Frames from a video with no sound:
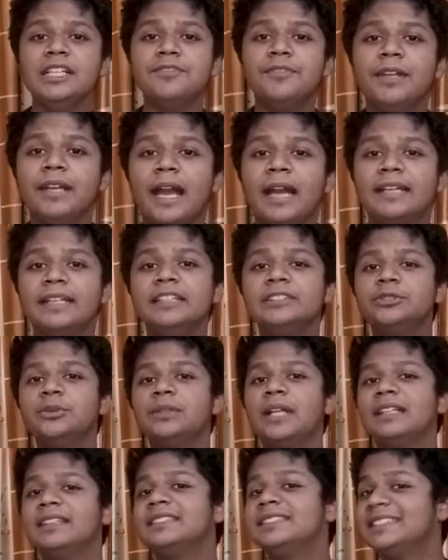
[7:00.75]
were added so
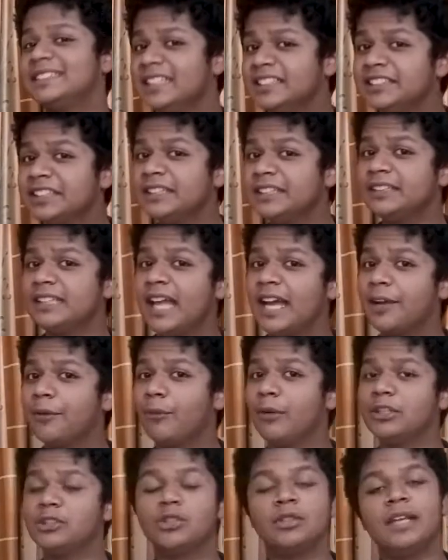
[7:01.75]
that the Sanskrit
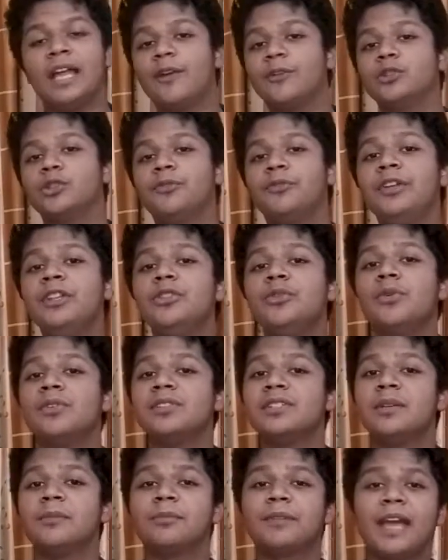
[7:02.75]
language, the language of
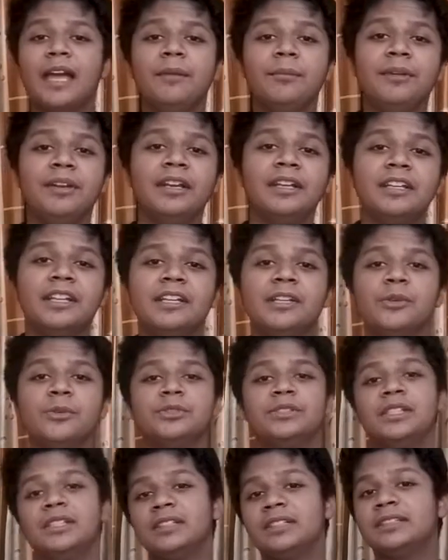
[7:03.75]
Hinduism, can be written
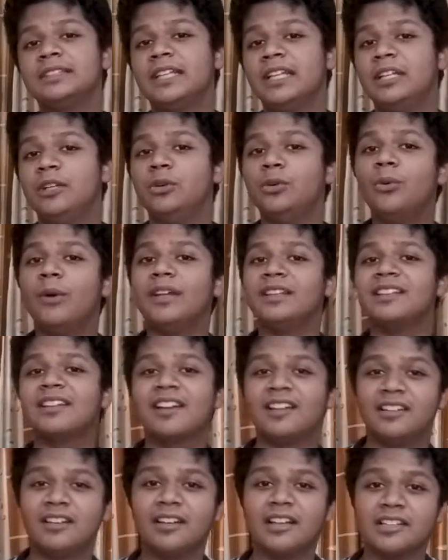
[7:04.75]
using the Telugu and the
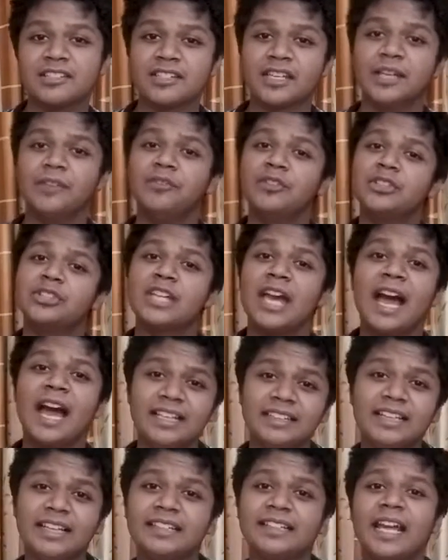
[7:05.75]
Kannada script, which
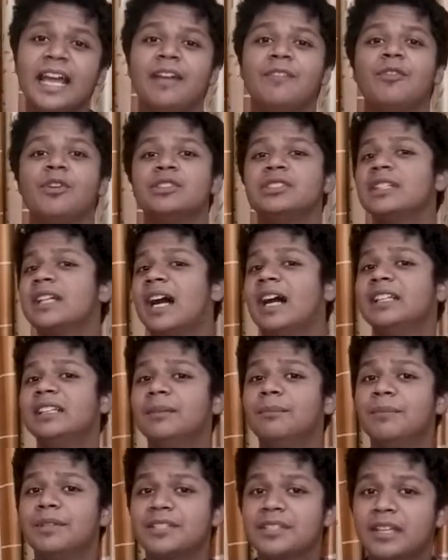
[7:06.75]
at that time was the
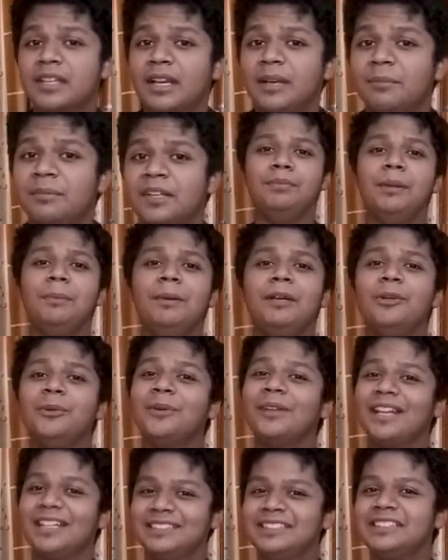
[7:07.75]
Kadamba script. People
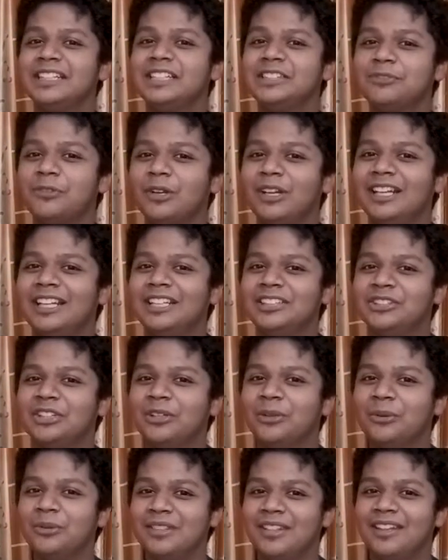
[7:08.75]
do crazy things for
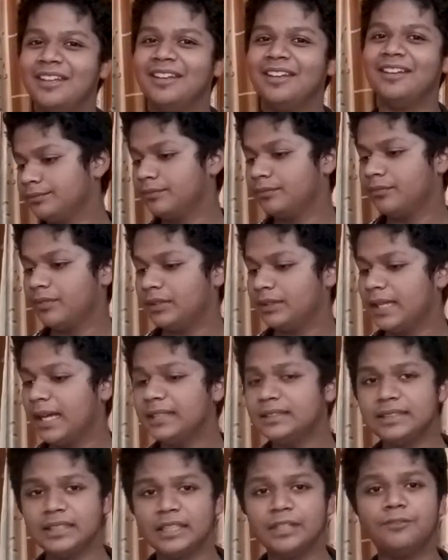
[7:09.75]
religion, don't they? Well,
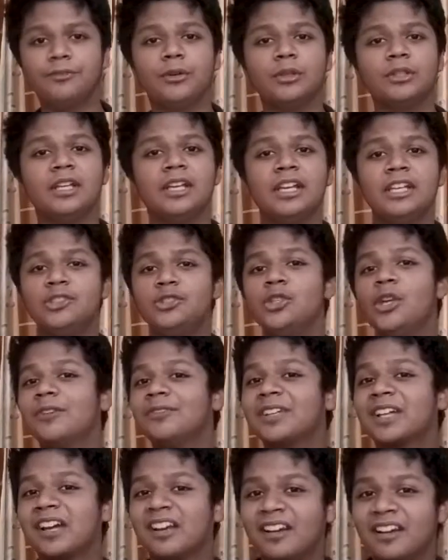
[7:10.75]
that's enough for the history
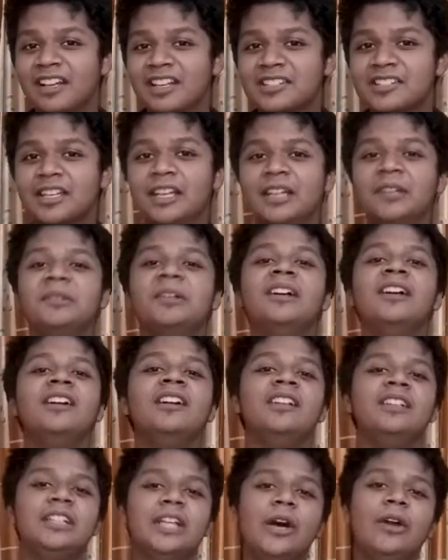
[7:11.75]
of the Kannada script.
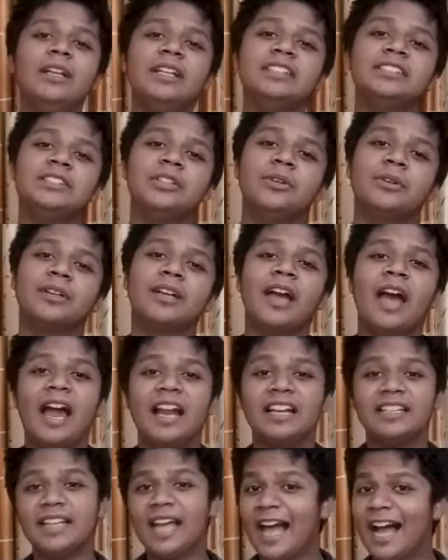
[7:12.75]
Now let's look
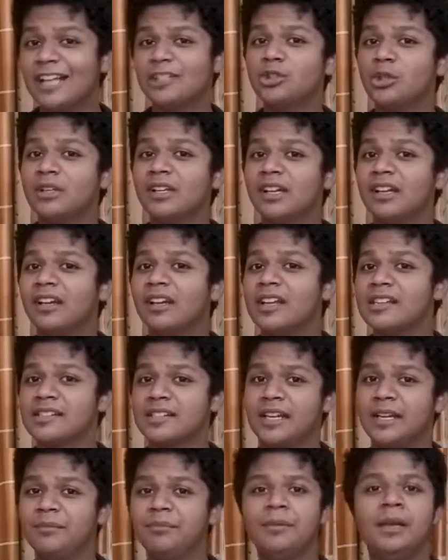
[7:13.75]
at the actual Kannada script.